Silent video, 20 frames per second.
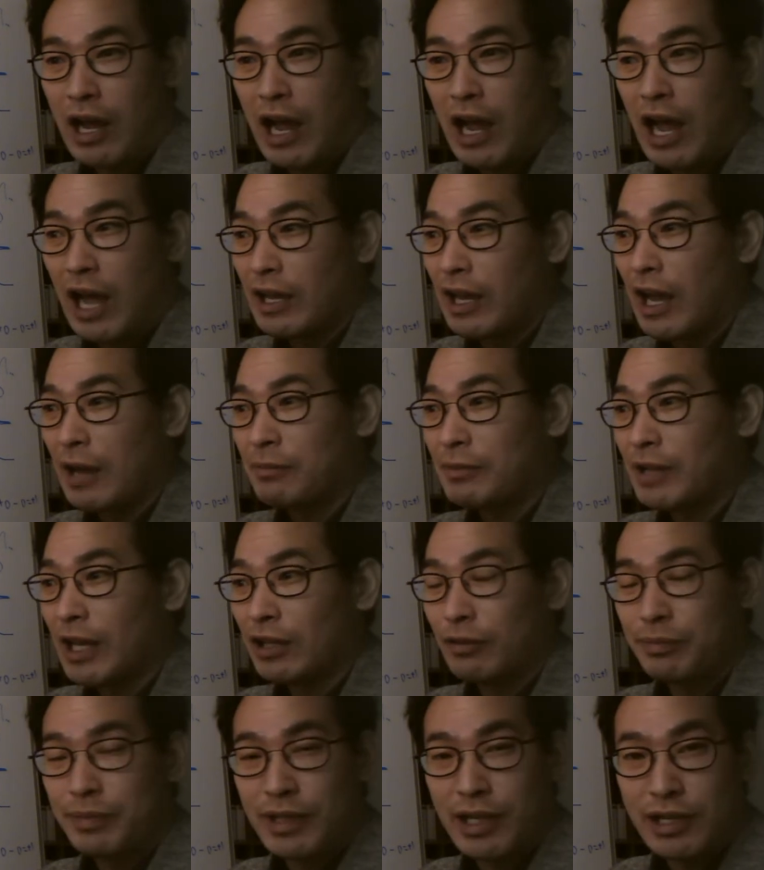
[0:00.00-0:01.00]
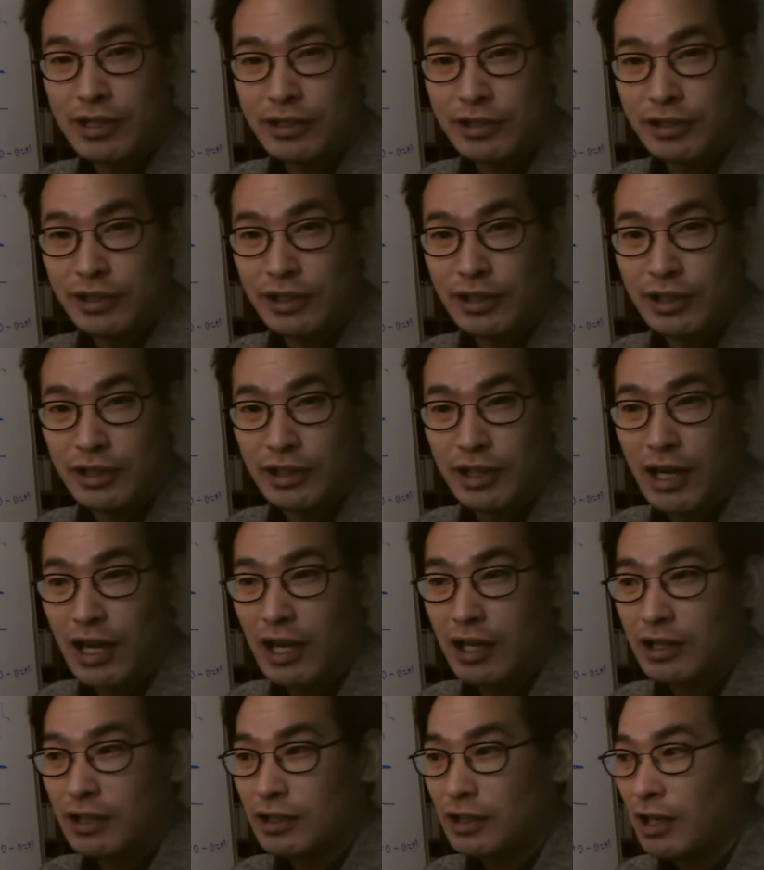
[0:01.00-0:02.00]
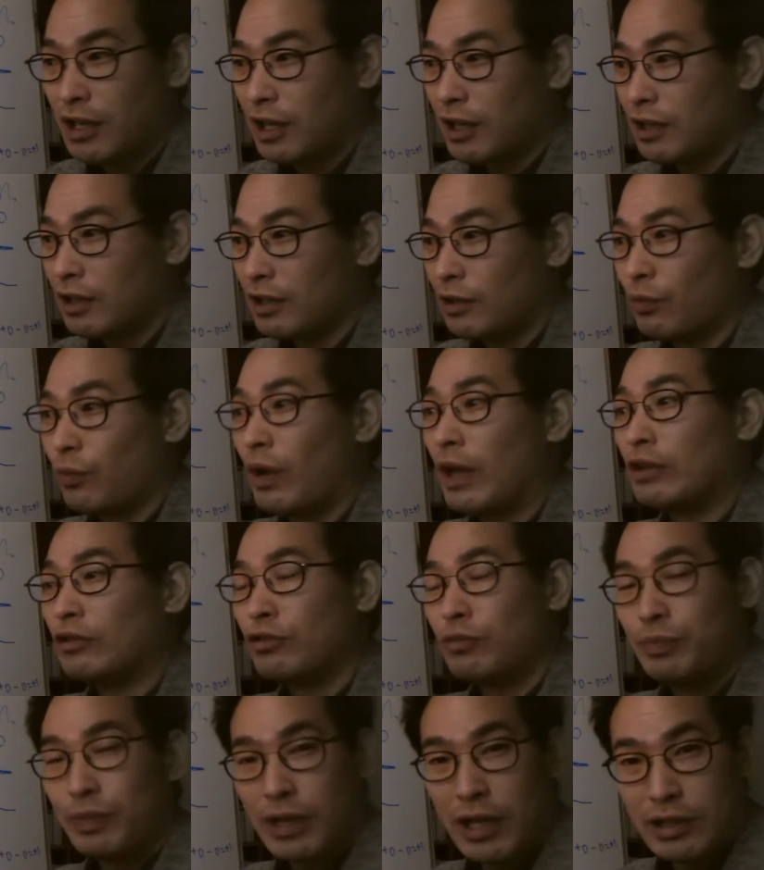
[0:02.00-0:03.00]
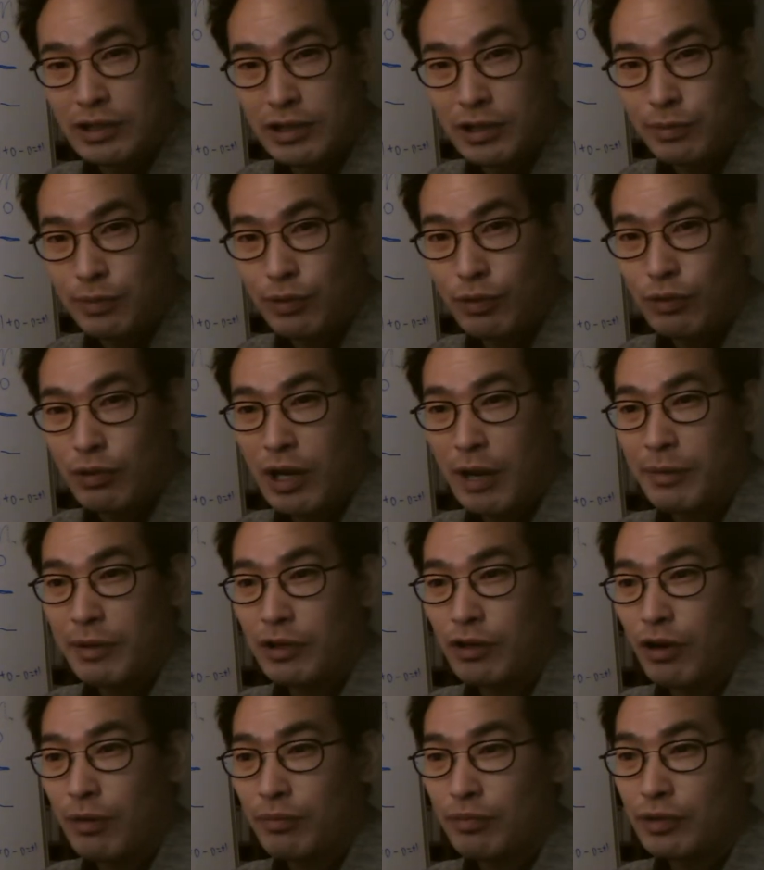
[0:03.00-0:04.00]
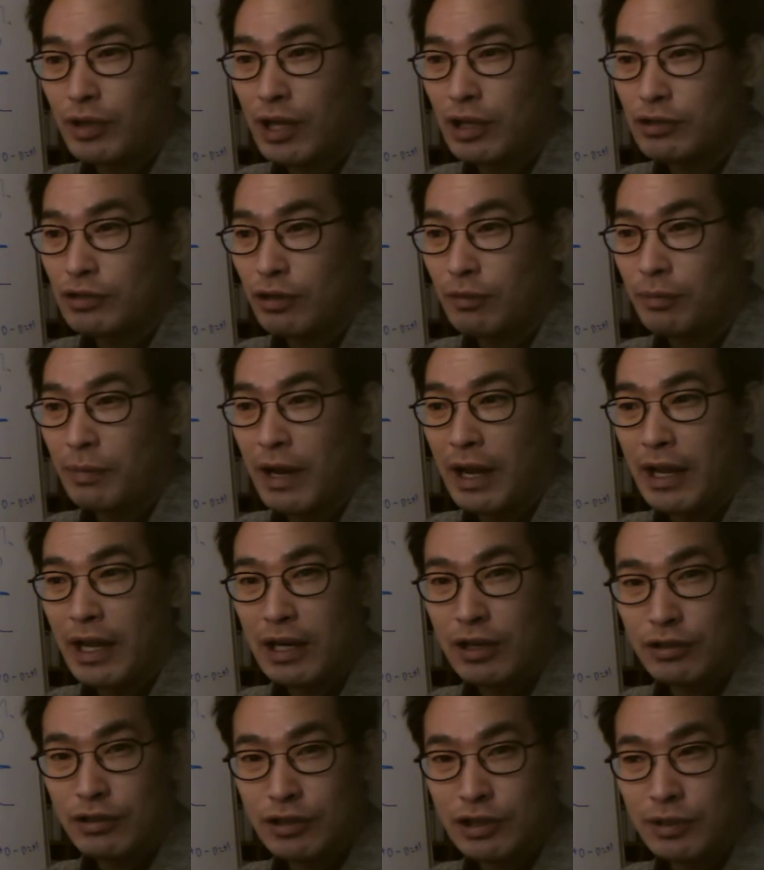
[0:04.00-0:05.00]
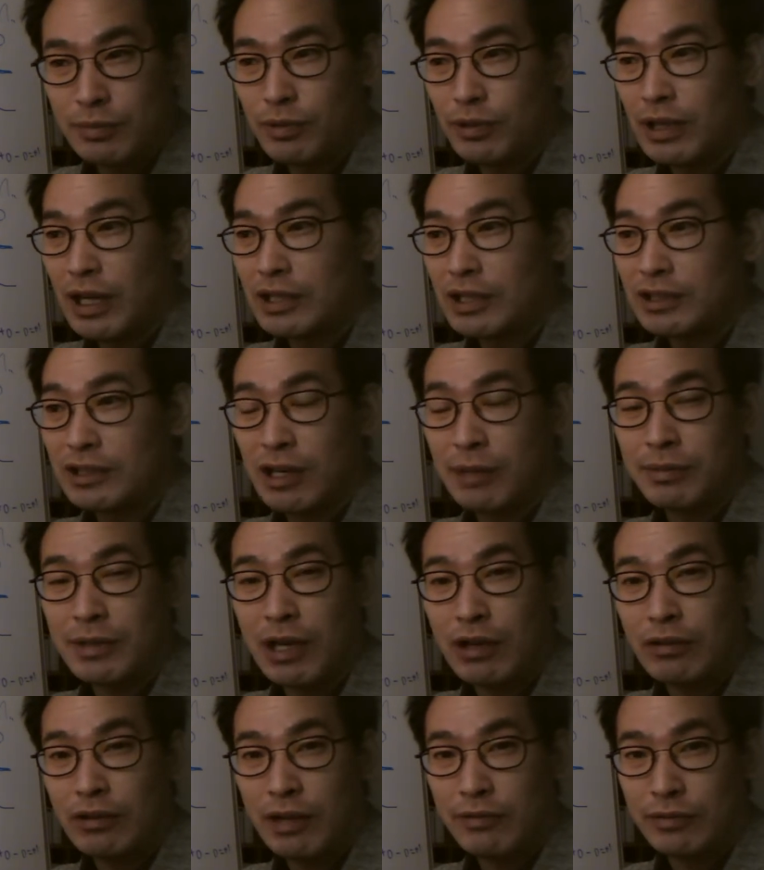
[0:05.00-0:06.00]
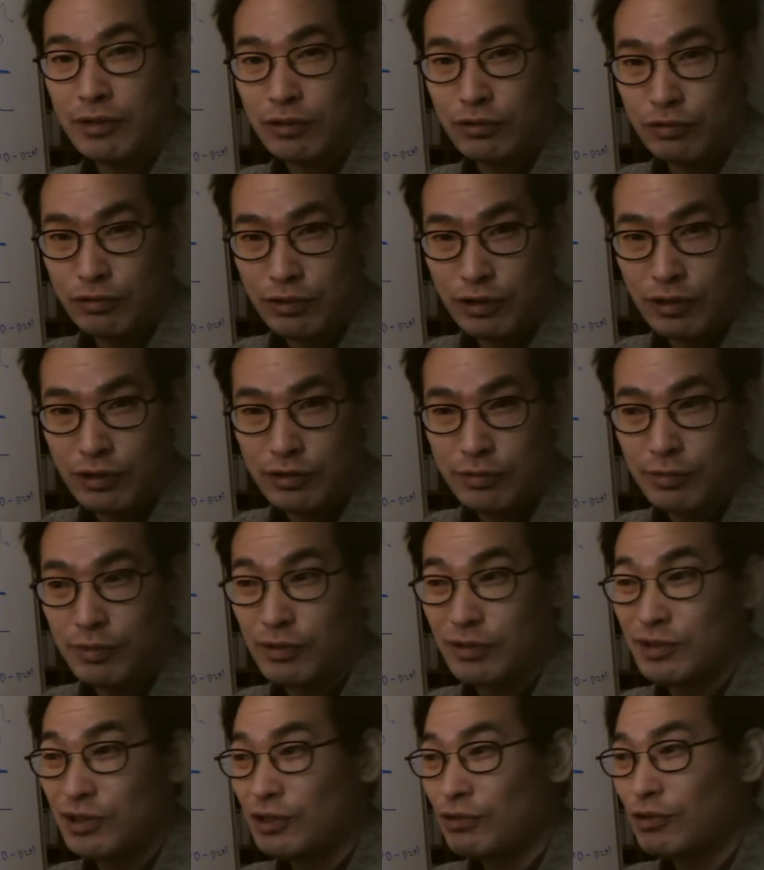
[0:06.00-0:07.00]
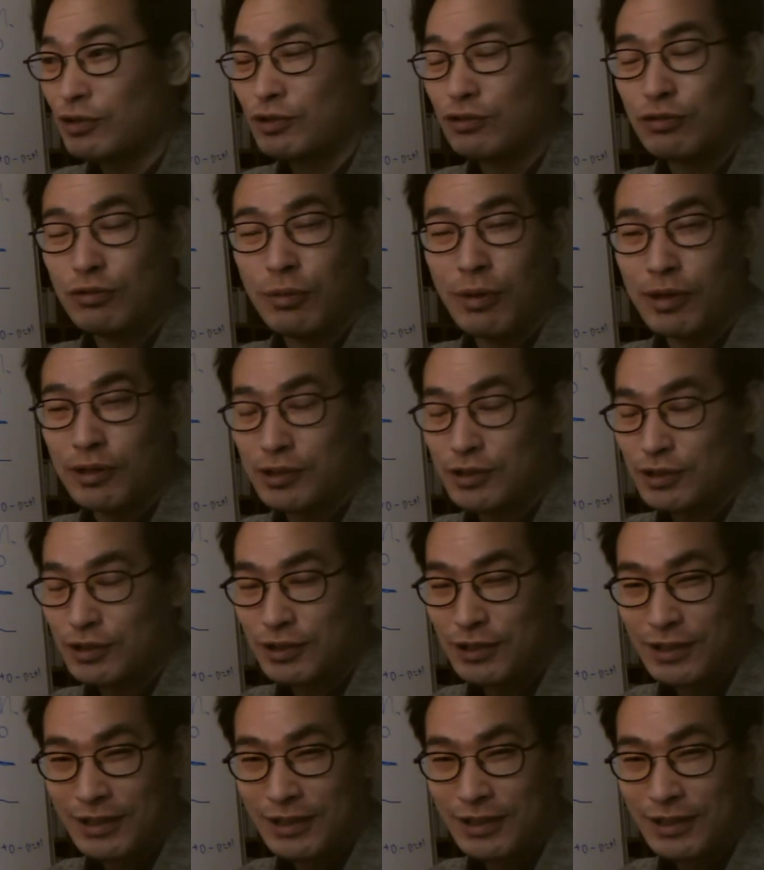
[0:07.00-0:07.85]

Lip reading: I'm not a PhD. I went to PhD program in computational biology, but I dropped out after 2 years because it was too much.